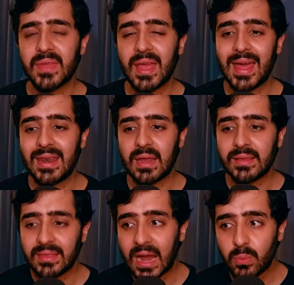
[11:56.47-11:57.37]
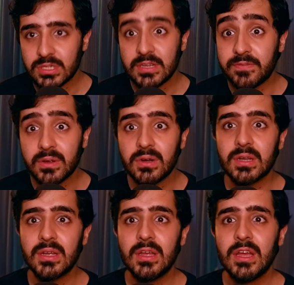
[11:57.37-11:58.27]
And I think that was difficult,
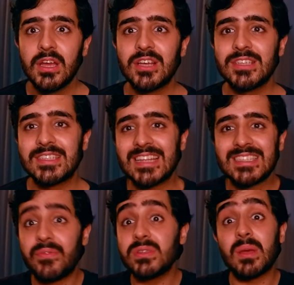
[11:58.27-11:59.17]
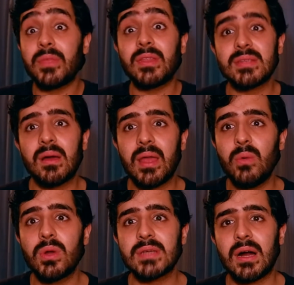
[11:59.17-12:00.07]
because that's never something that
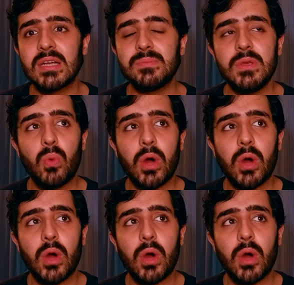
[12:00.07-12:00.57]
anyone's asked me. Why